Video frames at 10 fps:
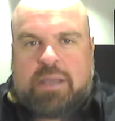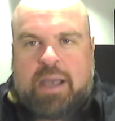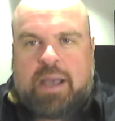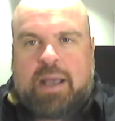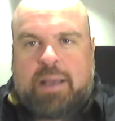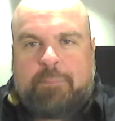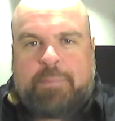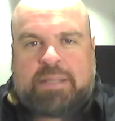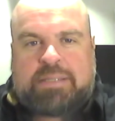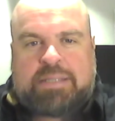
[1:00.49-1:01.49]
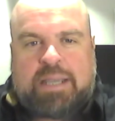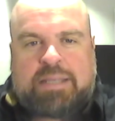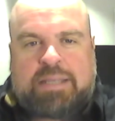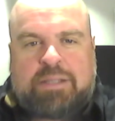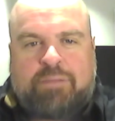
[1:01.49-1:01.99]
but
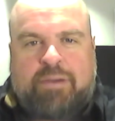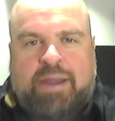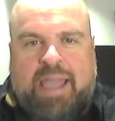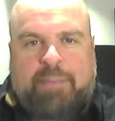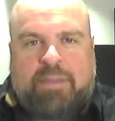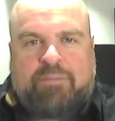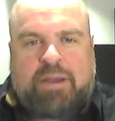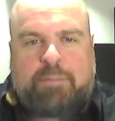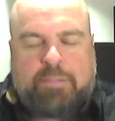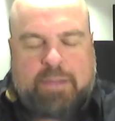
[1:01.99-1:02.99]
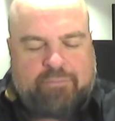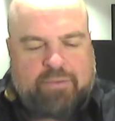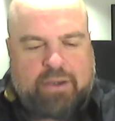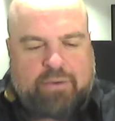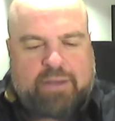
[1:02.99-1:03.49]
still very happy,
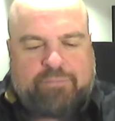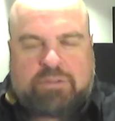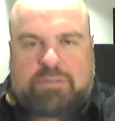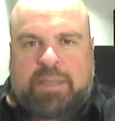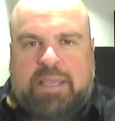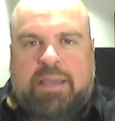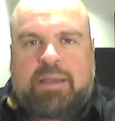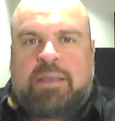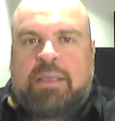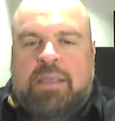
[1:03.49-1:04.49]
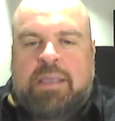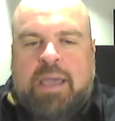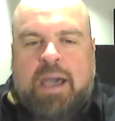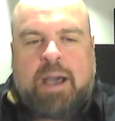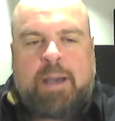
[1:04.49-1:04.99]
very grateful to be here.
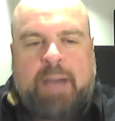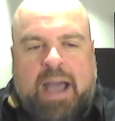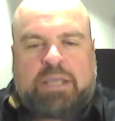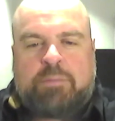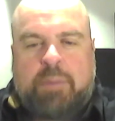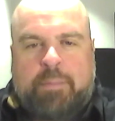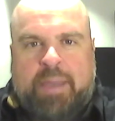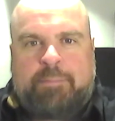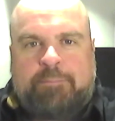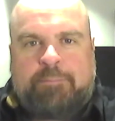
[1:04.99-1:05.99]
How are you, my man?